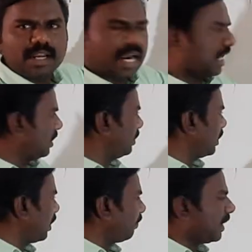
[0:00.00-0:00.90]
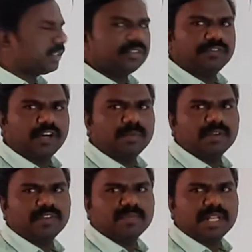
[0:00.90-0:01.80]
and the Zn plus 2
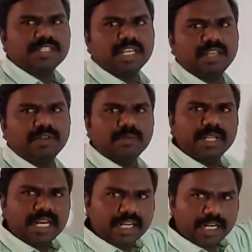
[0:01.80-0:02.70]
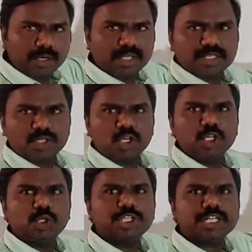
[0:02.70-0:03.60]
formed from the zinc will be entered into the
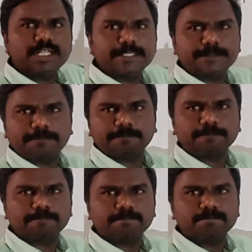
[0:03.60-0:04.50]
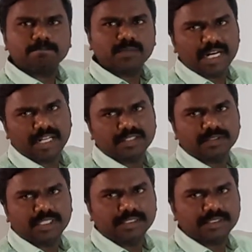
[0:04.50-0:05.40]
solution. Getting
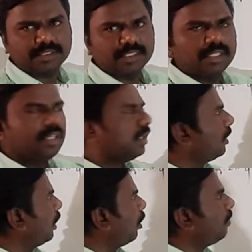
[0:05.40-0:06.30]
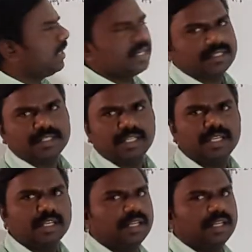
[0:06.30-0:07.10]
students? Then obviously,